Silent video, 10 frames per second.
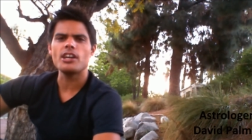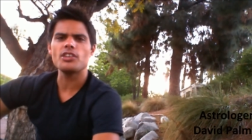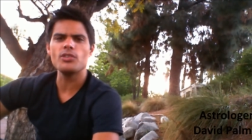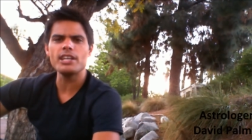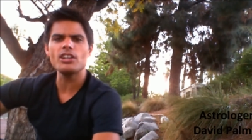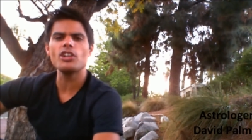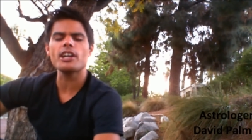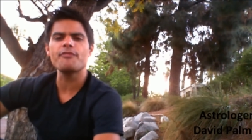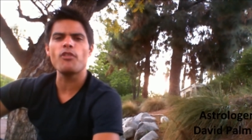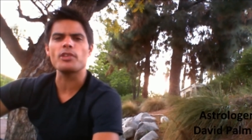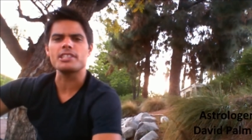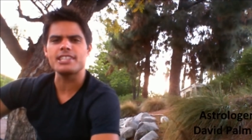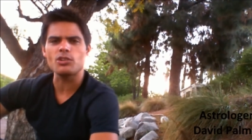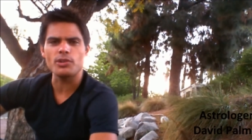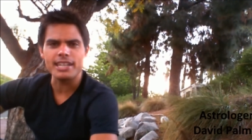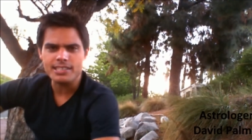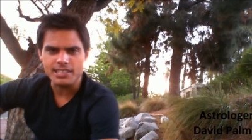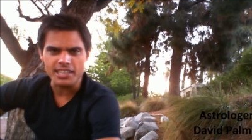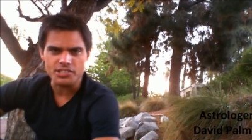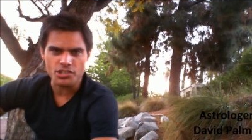you need to look for the
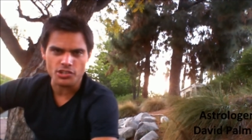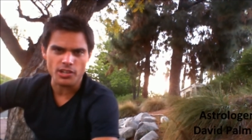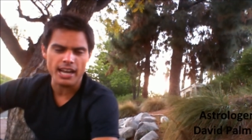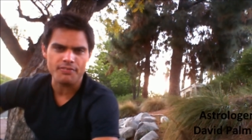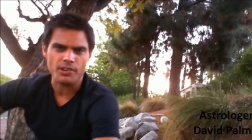synchronicities in your life